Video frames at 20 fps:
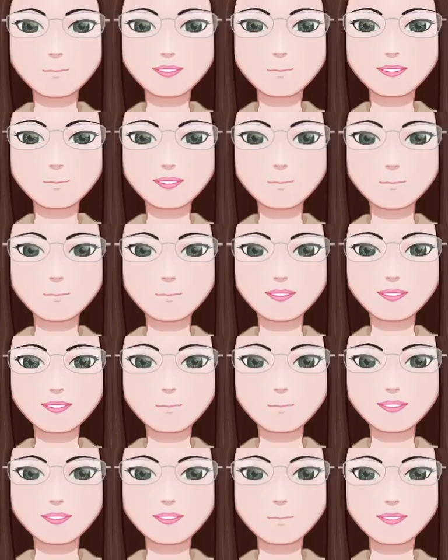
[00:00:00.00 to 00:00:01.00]
passive
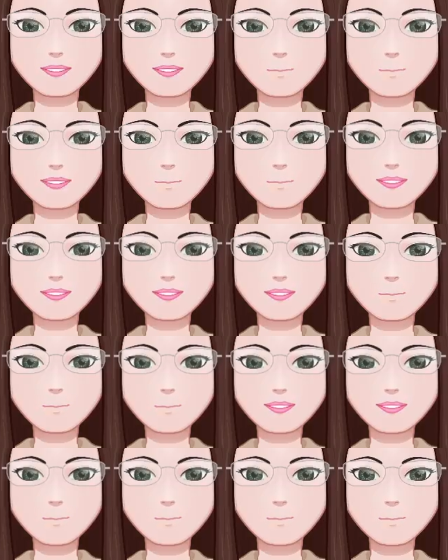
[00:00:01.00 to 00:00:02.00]
pairs and a working pair, and it
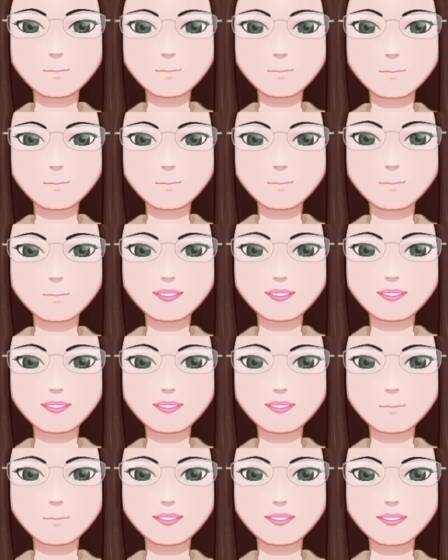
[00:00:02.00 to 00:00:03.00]
looks
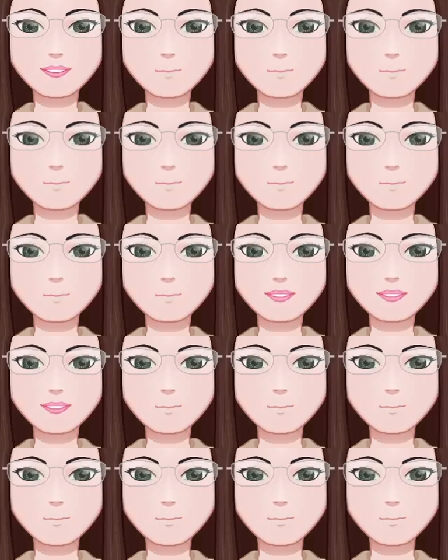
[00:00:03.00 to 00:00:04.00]
too few.
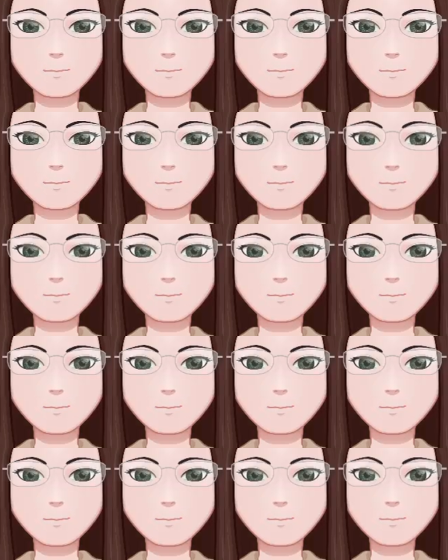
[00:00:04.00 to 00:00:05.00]
Well, it's
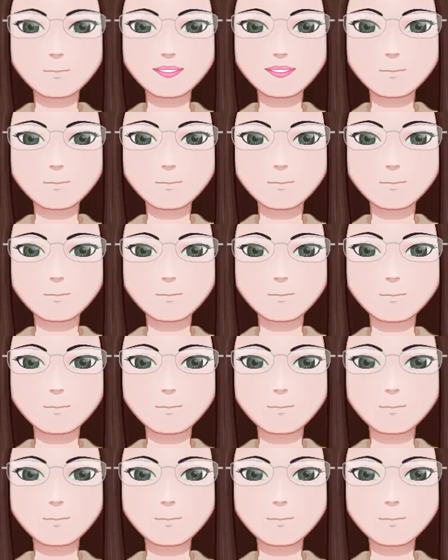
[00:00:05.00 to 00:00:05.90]
because I haven't added one yet.